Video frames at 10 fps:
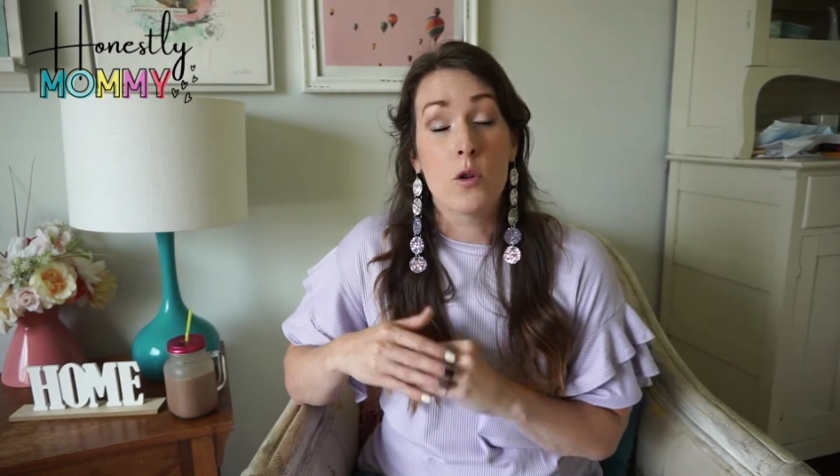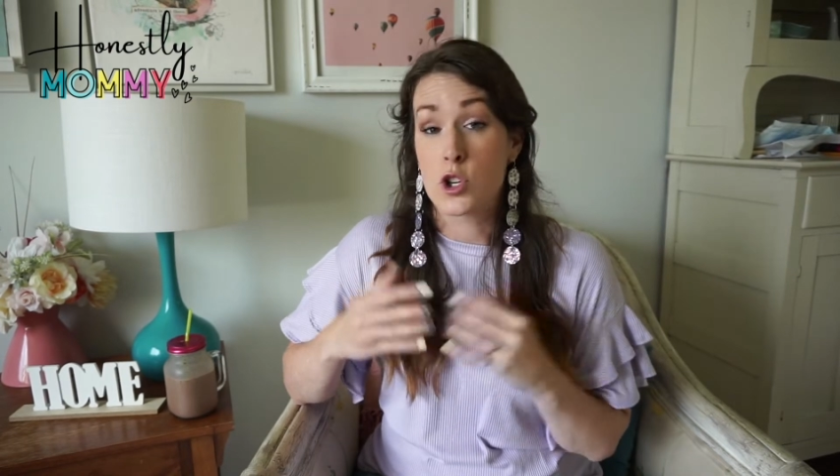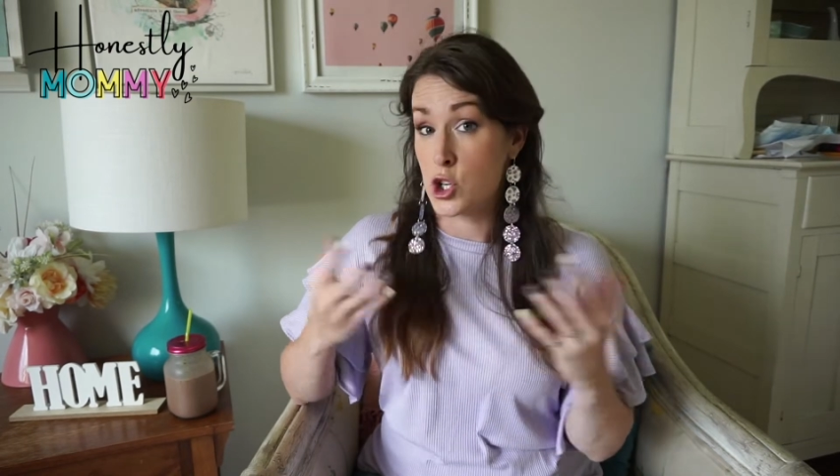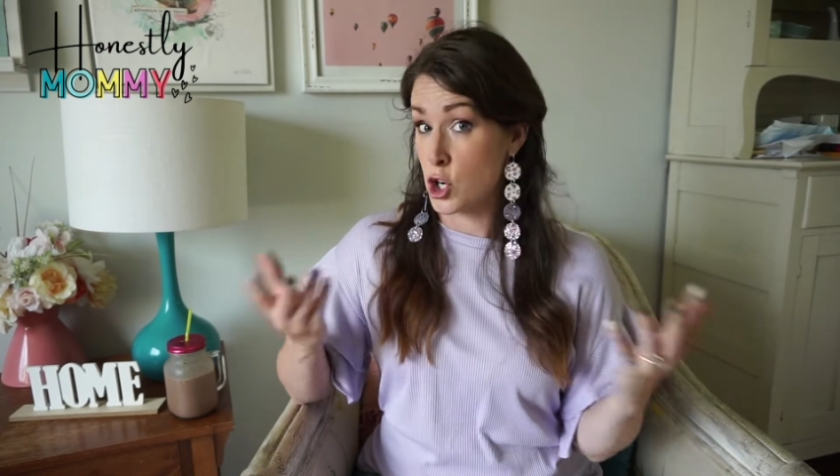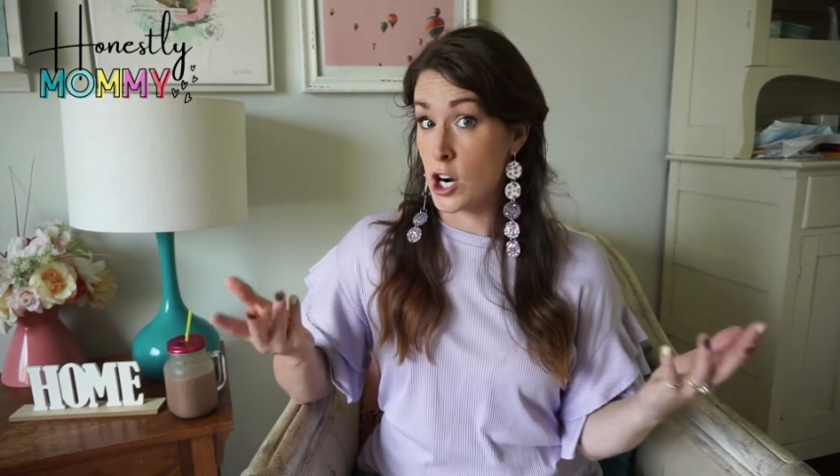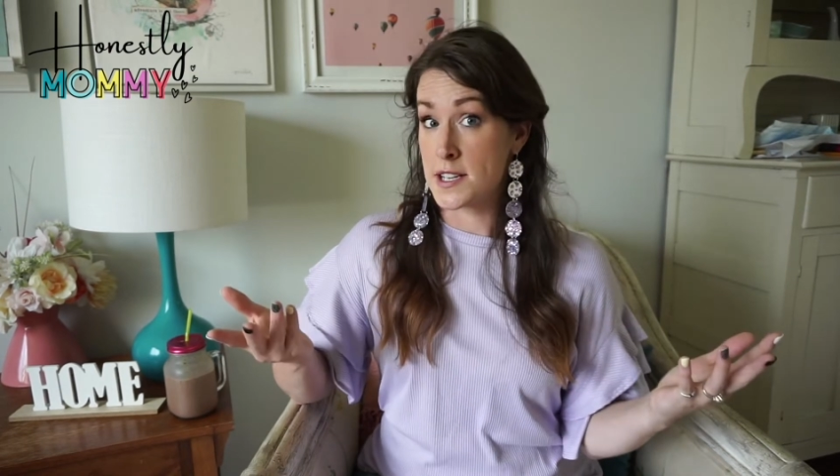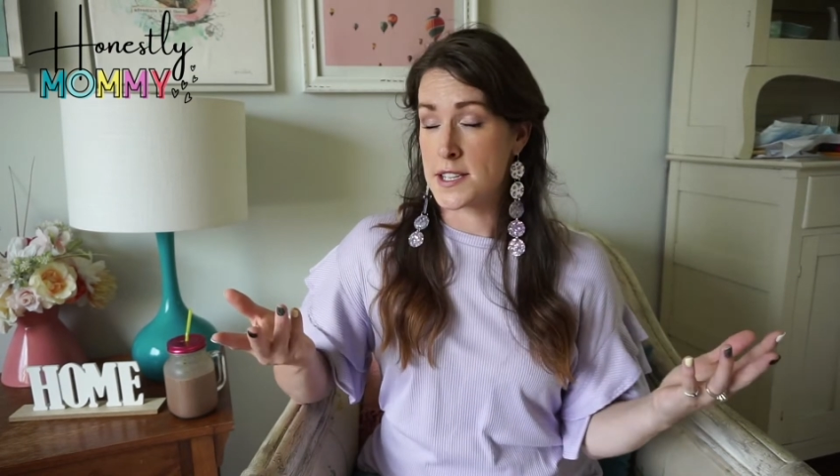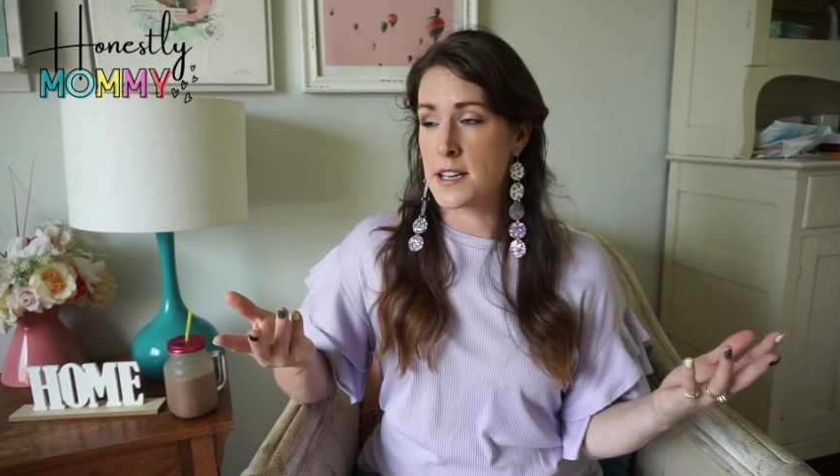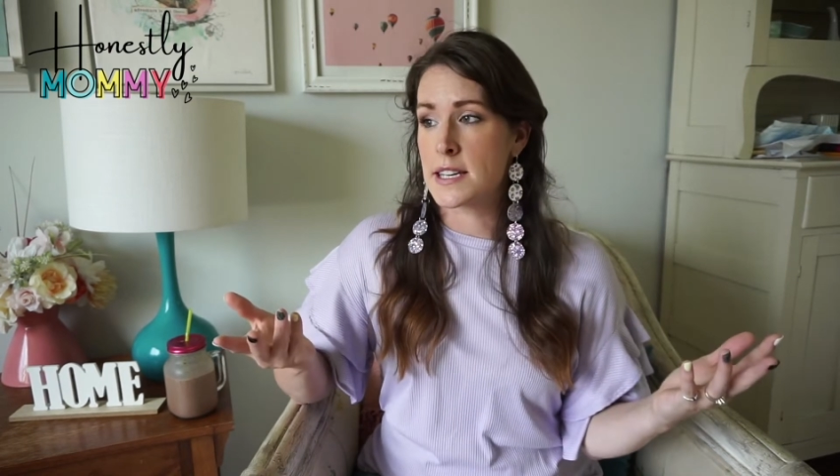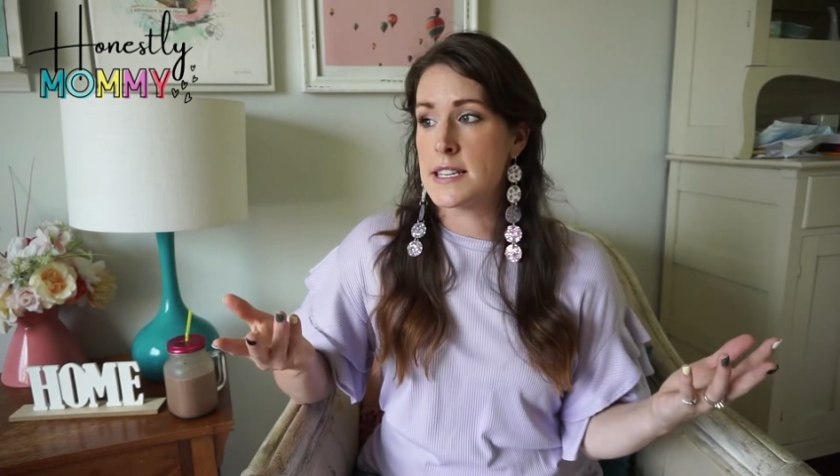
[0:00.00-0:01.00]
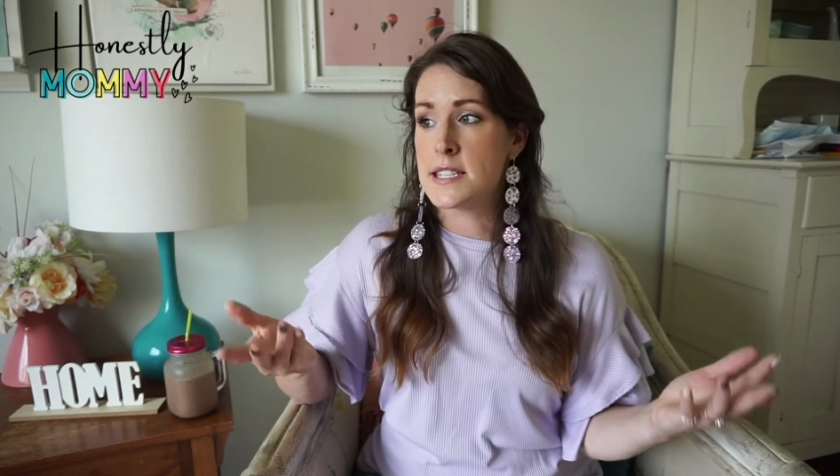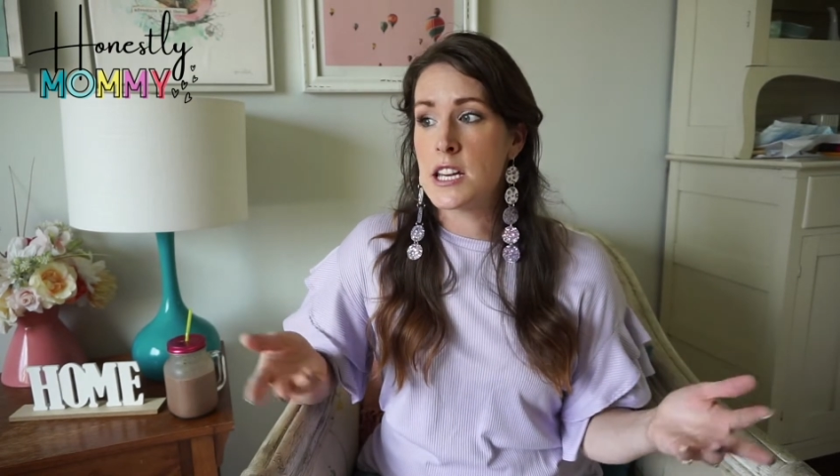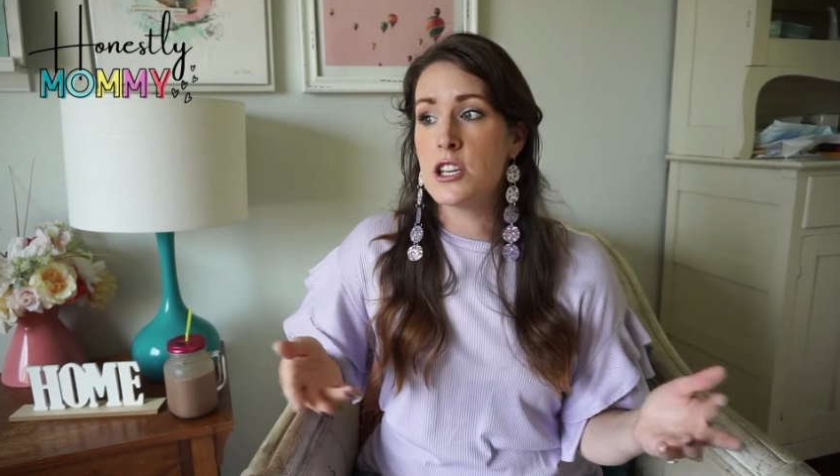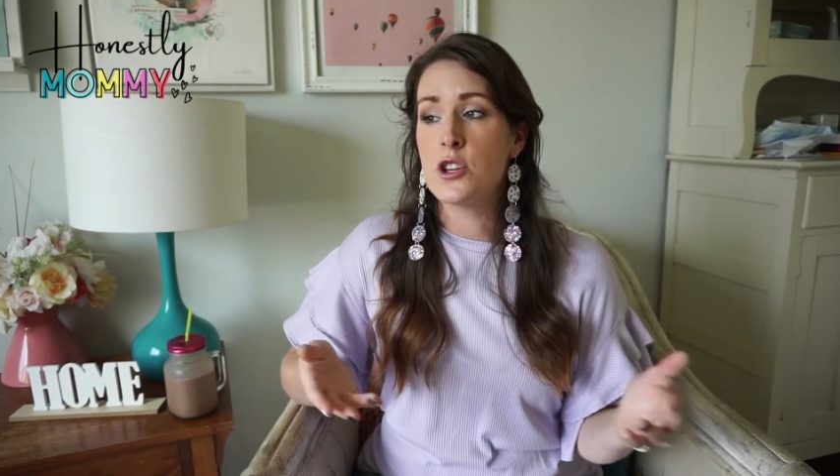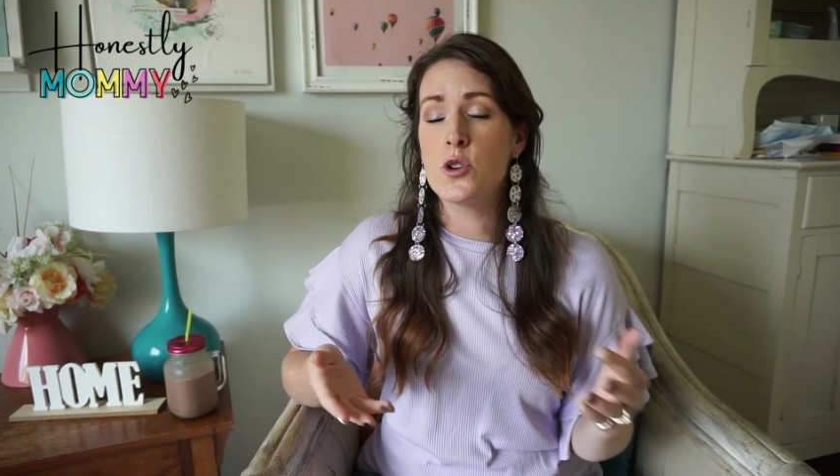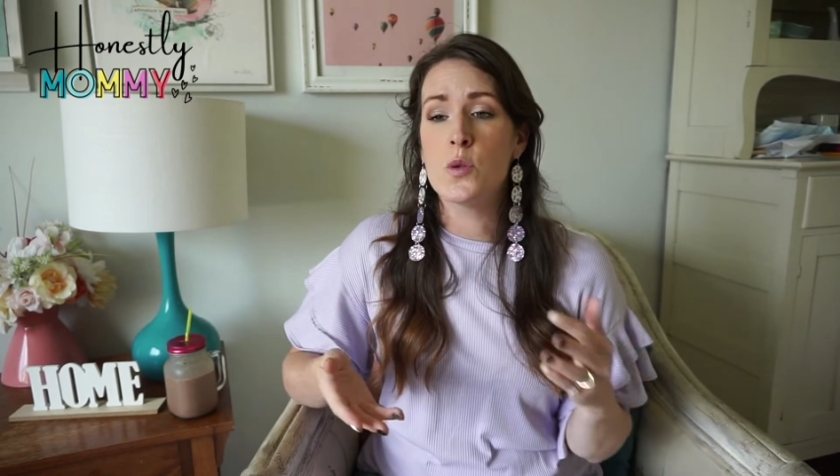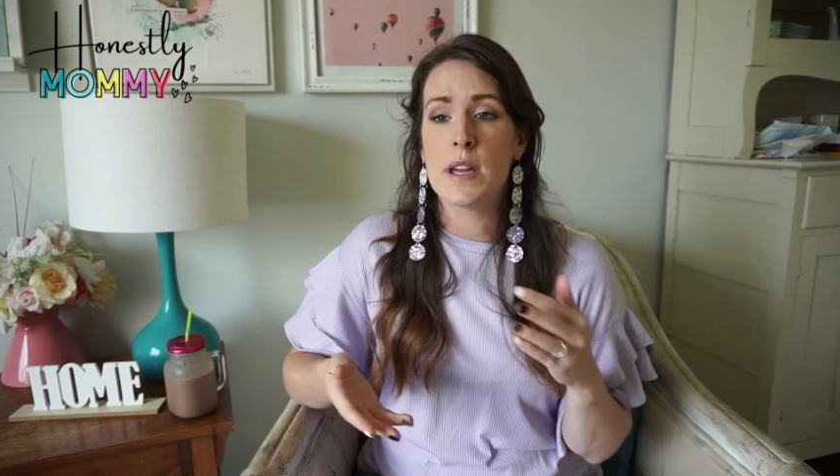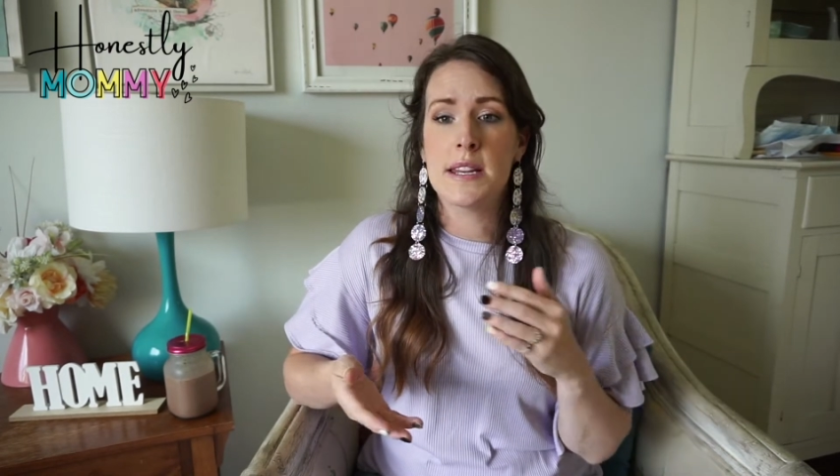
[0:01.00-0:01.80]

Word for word: should our son continue in